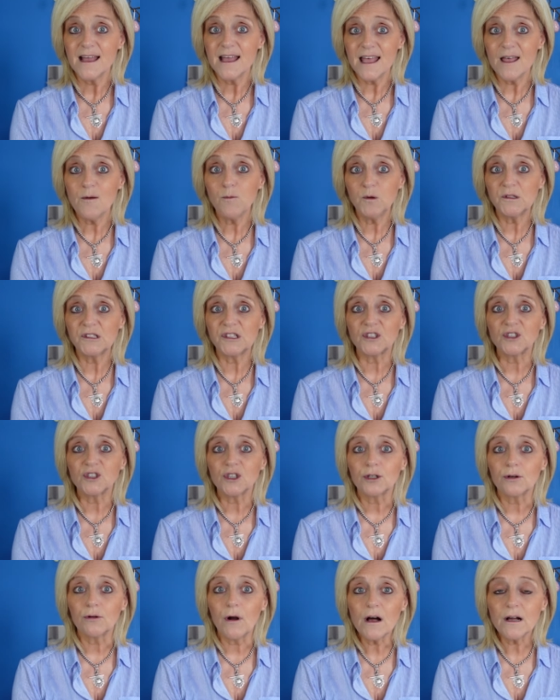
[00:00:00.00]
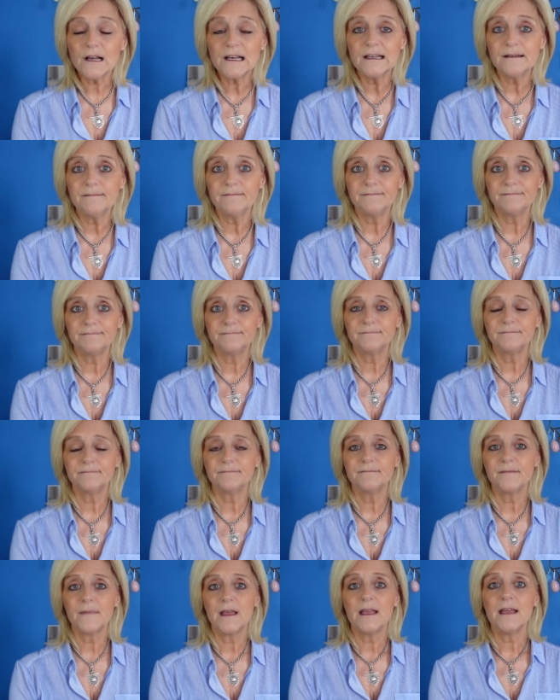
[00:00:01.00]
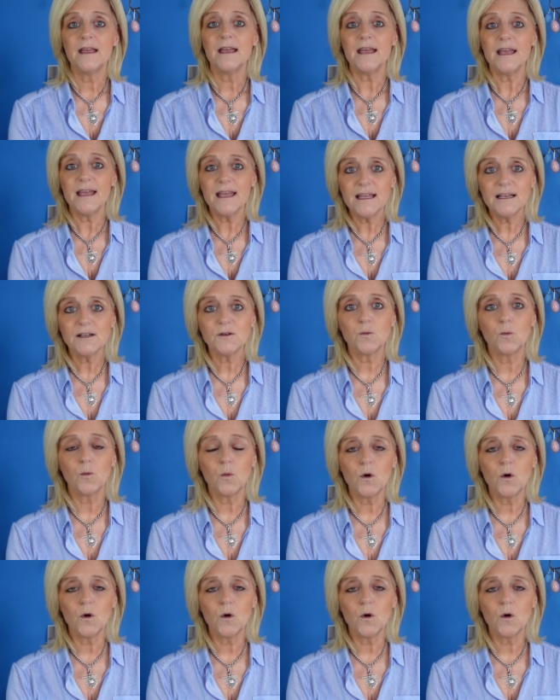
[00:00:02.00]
It was a truck. It